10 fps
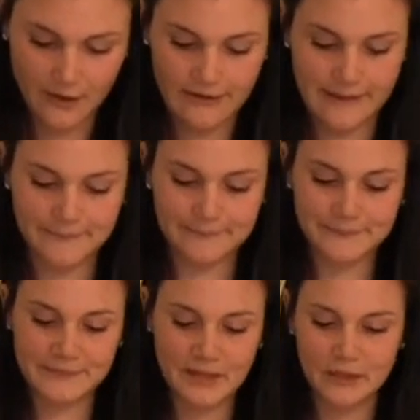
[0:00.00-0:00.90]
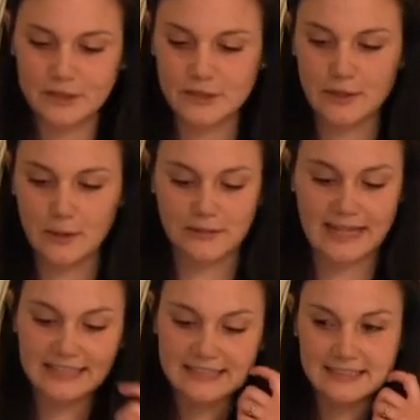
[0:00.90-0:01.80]
Okay, so
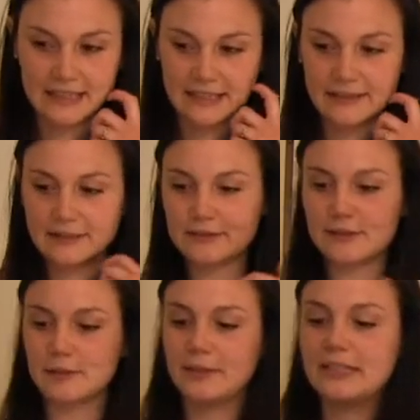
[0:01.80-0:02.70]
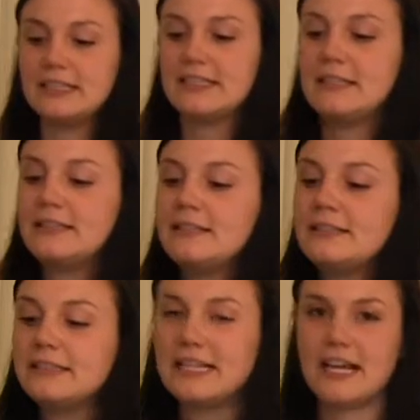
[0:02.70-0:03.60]
that's done. So we're gonna
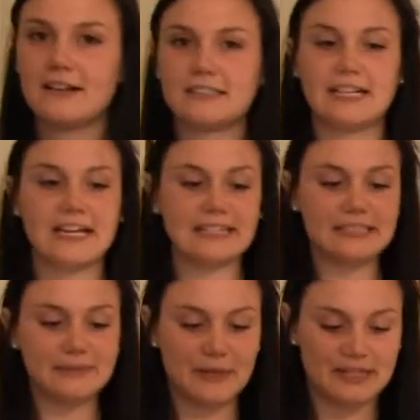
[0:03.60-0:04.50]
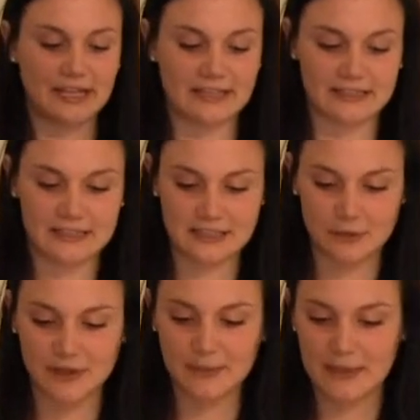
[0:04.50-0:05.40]
take our 9" by 9"
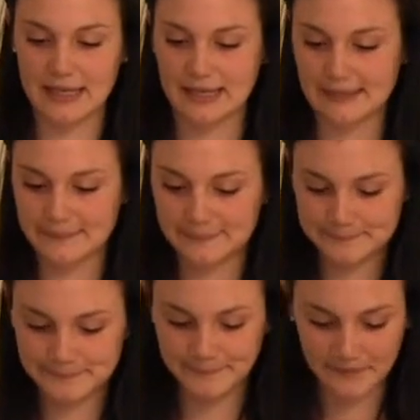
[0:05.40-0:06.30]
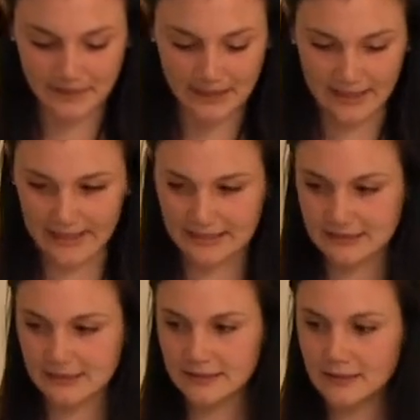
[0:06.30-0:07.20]
square pan
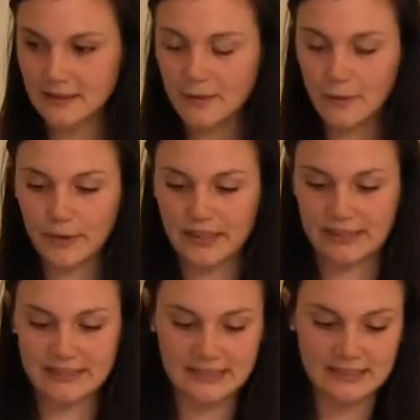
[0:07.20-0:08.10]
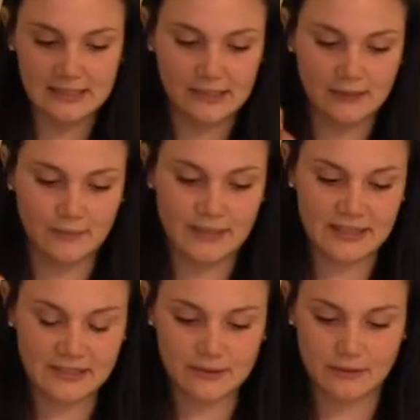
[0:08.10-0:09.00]
and oil it just a little
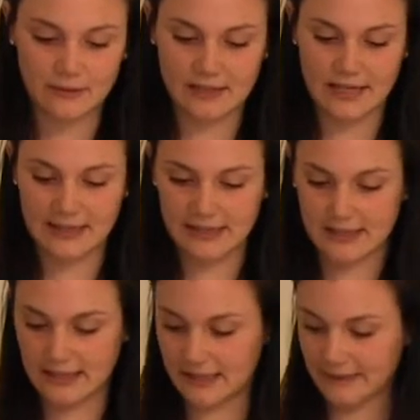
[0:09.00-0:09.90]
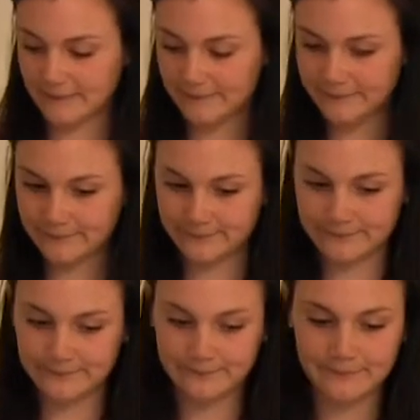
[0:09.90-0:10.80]
bit so that the
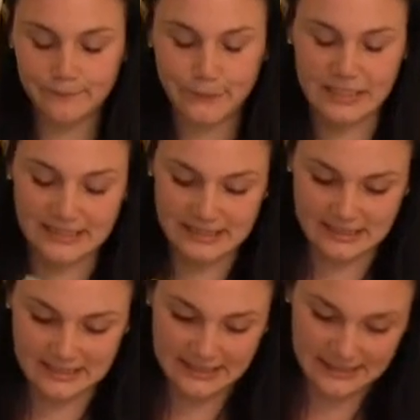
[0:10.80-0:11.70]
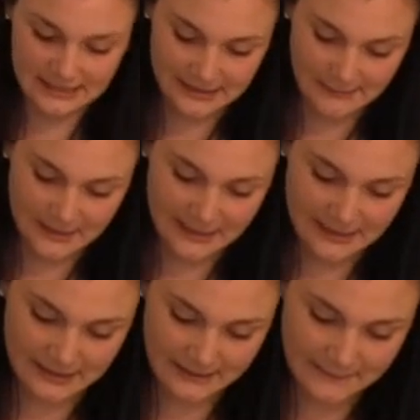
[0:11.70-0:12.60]
bread doesn't stick to the
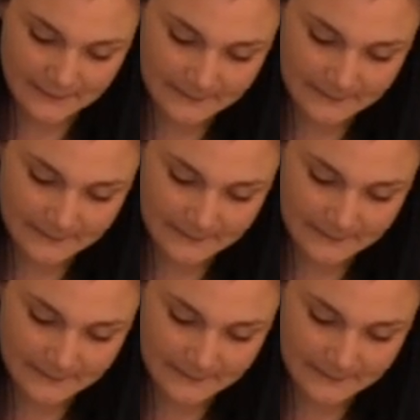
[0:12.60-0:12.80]
pan.